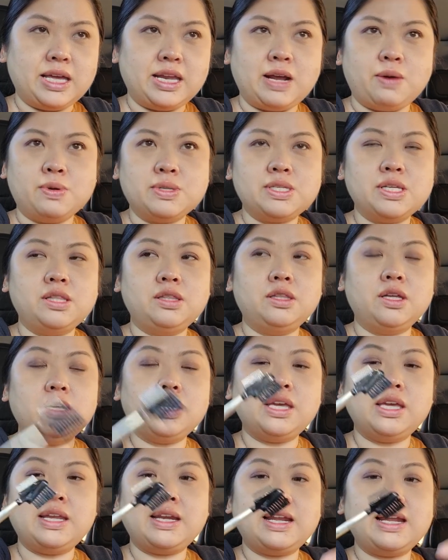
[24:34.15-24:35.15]
and I wasn't
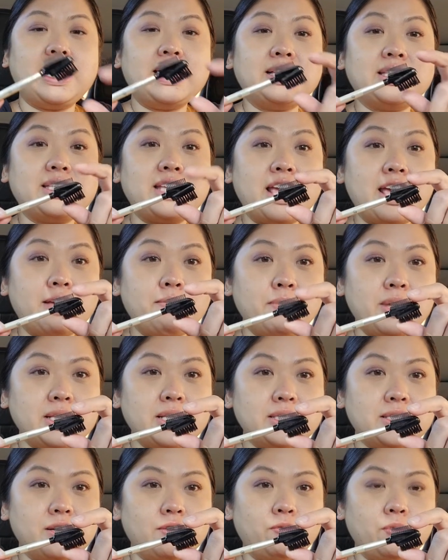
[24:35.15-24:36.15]
looking and I stabbed
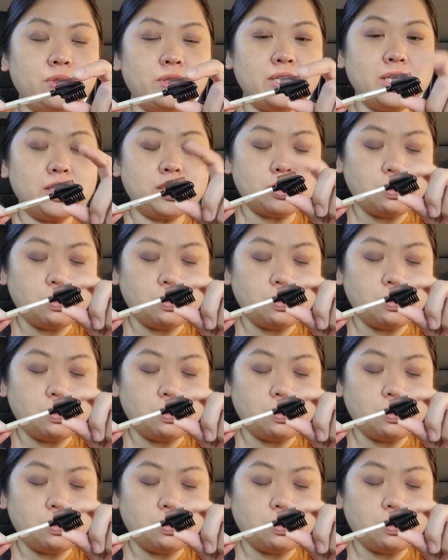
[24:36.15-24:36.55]
myself with this.